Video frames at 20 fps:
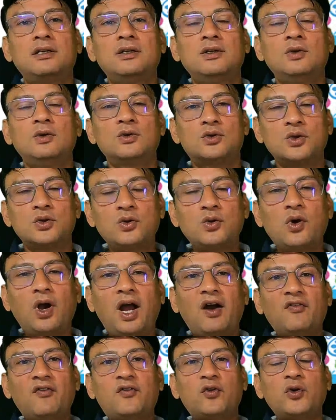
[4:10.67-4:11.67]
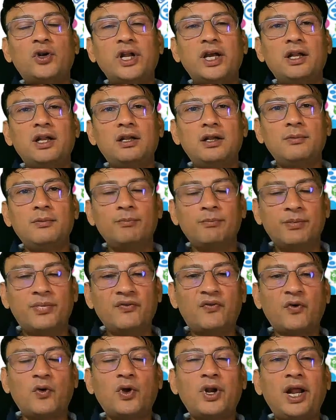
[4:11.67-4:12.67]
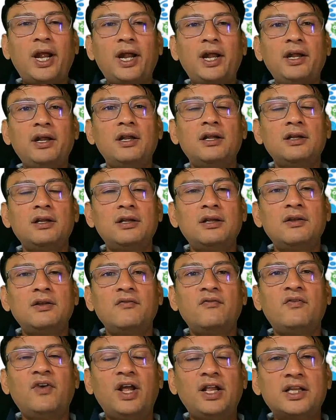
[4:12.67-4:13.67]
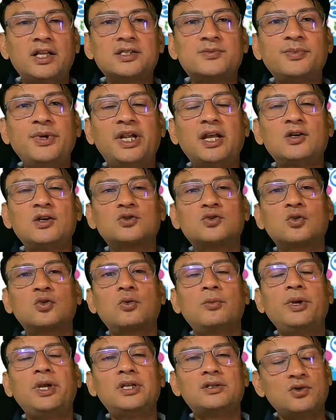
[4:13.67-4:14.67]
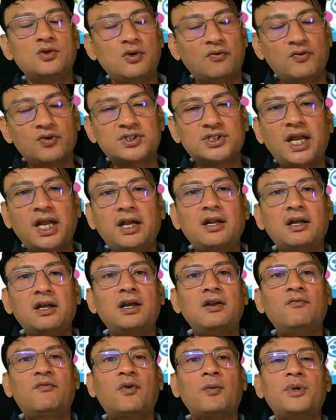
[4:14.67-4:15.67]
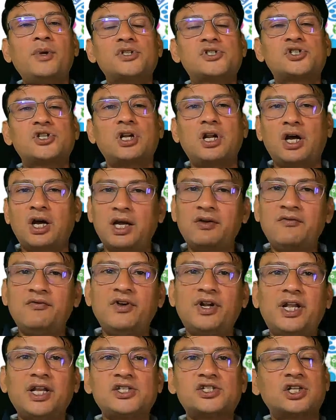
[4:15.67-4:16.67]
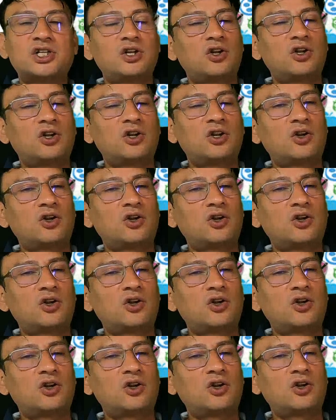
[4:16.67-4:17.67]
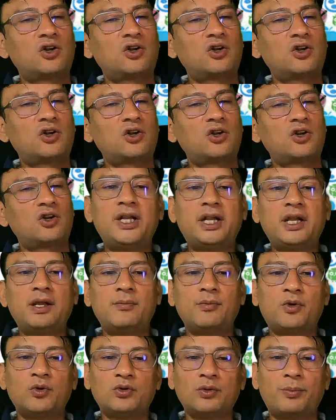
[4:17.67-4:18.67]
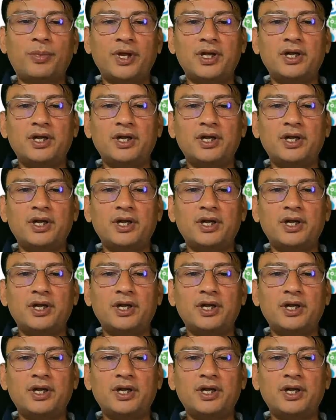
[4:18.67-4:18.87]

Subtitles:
So you have to tell beforehand when this meeting is going to be. You have to send an invitation or a notice of a PTM to the parent.